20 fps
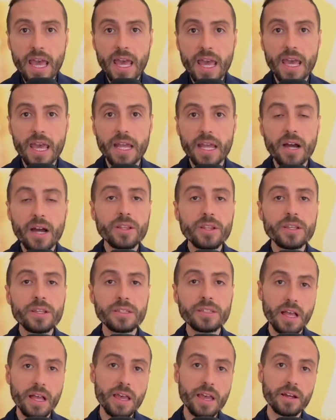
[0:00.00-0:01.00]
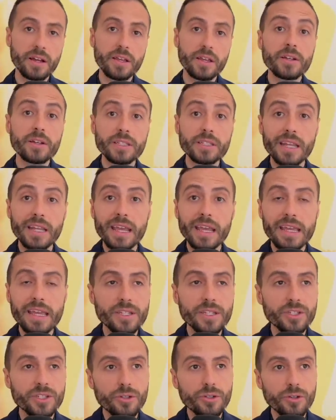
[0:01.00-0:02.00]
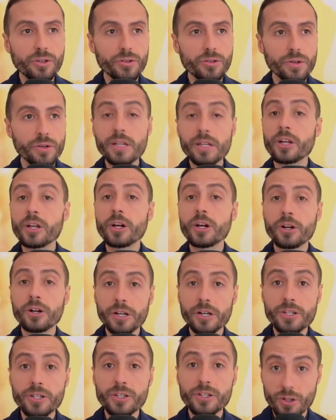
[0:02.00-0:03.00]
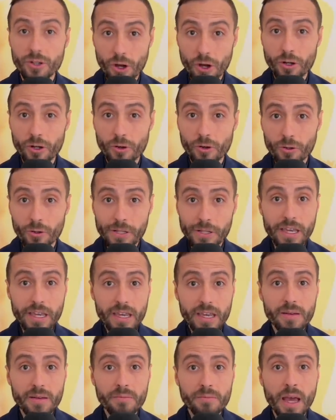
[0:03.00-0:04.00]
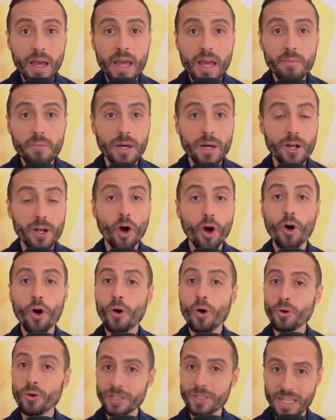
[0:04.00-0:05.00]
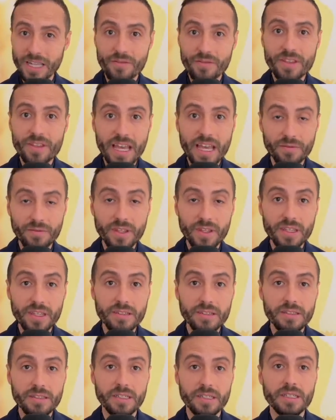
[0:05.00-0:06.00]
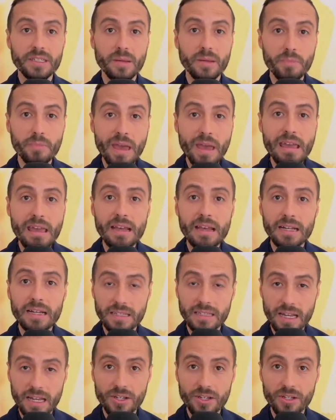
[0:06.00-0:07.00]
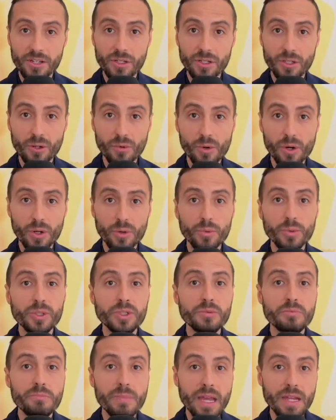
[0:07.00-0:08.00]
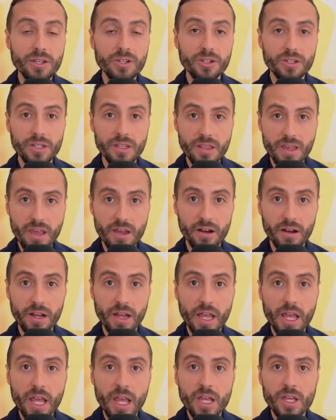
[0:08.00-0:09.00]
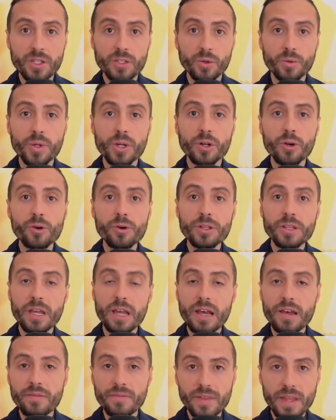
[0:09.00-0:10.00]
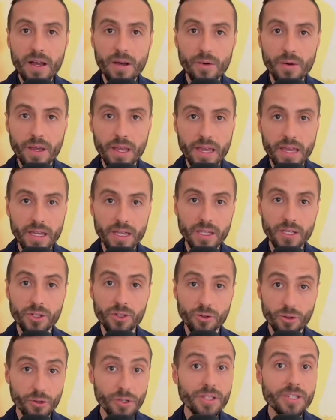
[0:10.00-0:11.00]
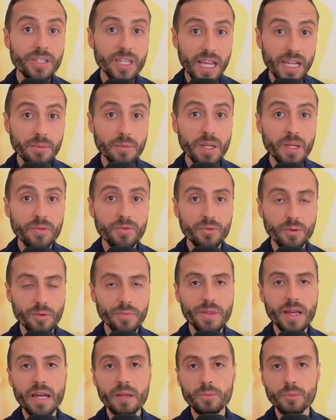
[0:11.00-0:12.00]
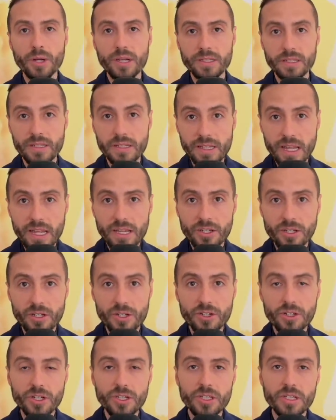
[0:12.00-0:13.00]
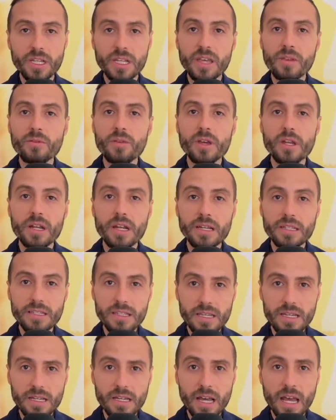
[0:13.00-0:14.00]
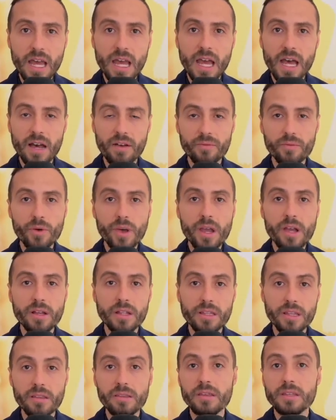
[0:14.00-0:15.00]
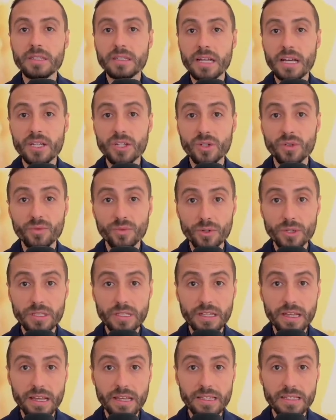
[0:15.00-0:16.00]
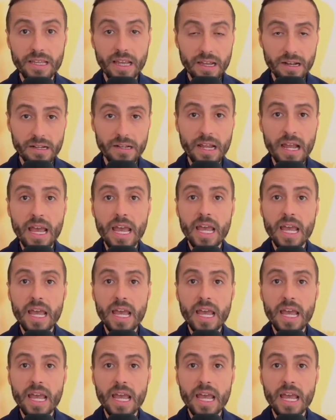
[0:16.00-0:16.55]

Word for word: And our desire here today is to encourage not only him, but all Seventh-day Adventists to pay attention to what was mentioned there. So we're going to have now a short segment from that presentation just to give you an idea of where the discussion for today is headed.